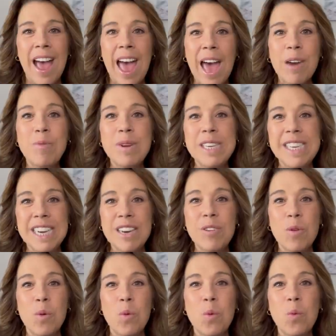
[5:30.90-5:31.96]
And we
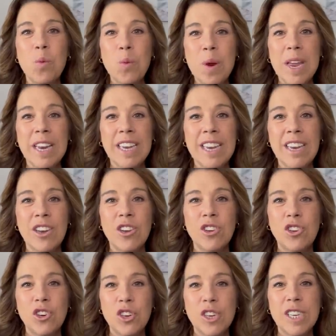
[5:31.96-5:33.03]
did really
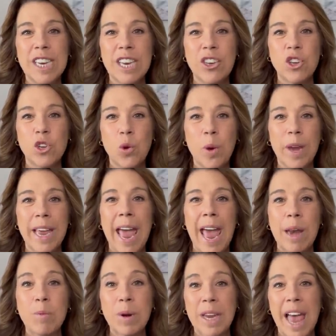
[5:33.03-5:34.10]
just enjoy
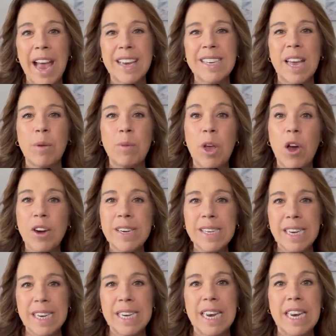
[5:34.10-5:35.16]
and relax. And we
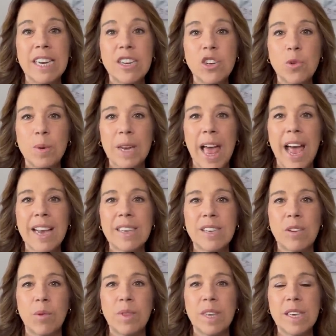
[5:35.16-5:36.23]
honestly needed to relax.
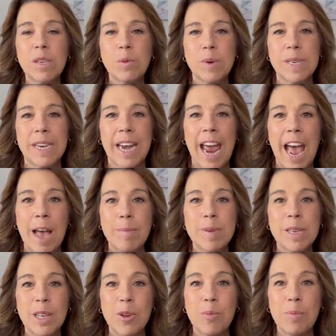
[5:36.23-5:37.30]
So this was an
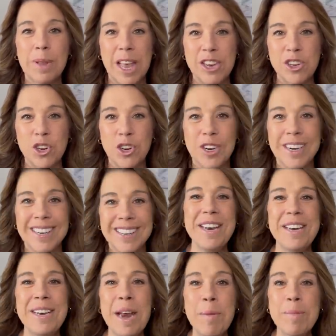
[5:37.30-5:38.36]
absolute pleasure.
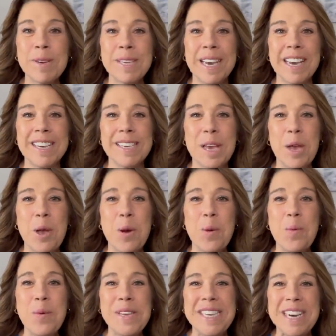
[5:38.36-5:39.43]
Number six,
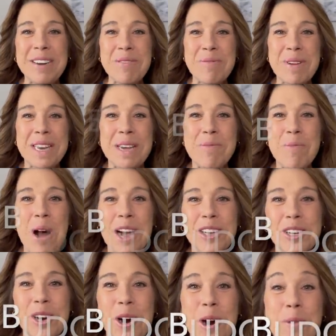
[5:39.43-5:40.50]
we didn't really
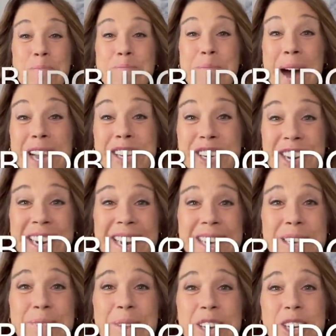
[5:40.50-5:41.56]
watch our budget
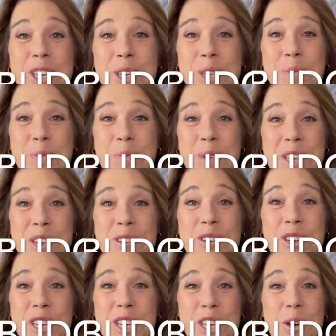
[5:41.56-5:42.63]
as much as we
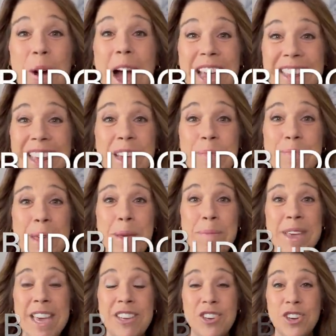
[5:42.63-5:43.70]
usually do. I think maybe
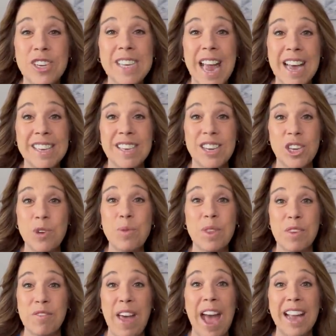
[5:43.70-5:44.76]
it just has to do with
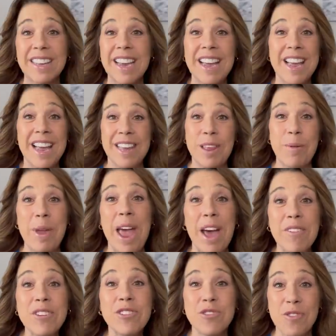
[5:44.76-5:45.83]
the fact that we
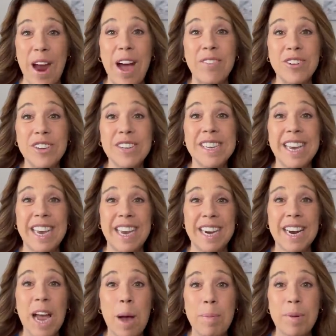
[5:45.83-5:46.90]
haven't traveled in
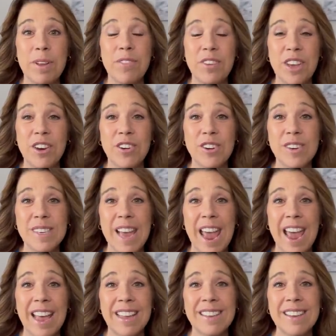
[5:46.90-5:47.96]
a couple of years.
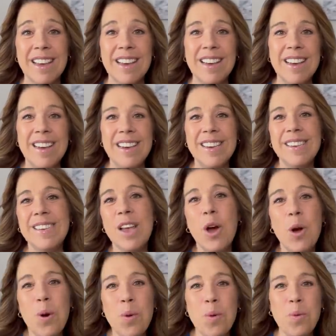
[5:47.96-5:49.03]
And
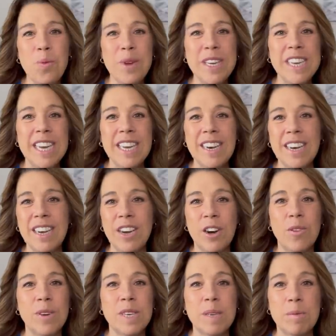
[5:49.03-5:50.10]
so we did, you
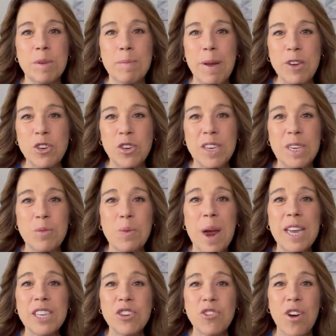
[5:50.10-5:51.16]
know, some specialty
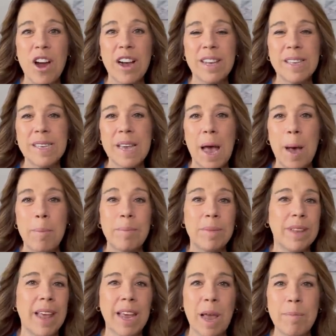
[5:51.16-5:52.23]
restaurants.
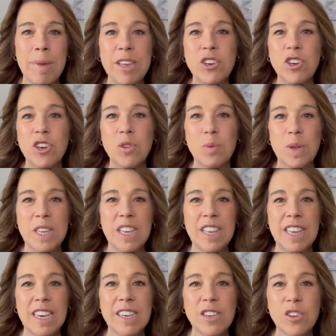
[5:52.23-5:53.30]
Like I mentioned, we did
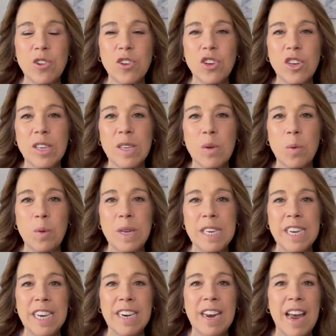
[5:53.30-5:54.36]
the excursions. We
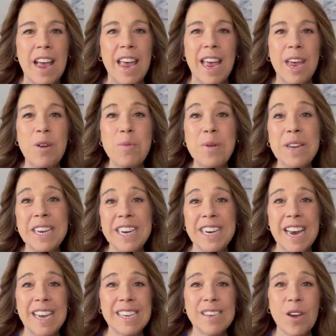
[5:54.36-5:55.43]
did a really
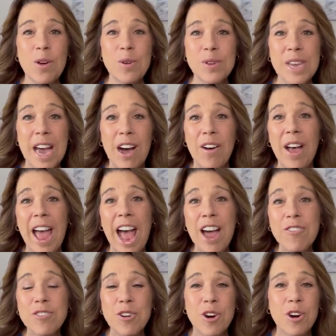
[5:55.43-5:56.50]
nice hotel
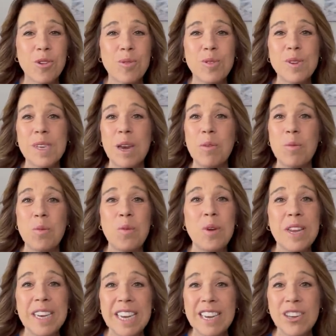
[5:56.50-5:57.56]
after our cruise and
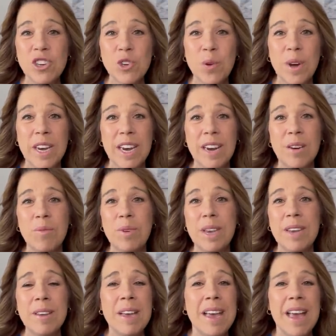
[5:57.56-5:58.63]
really enjoyed it. We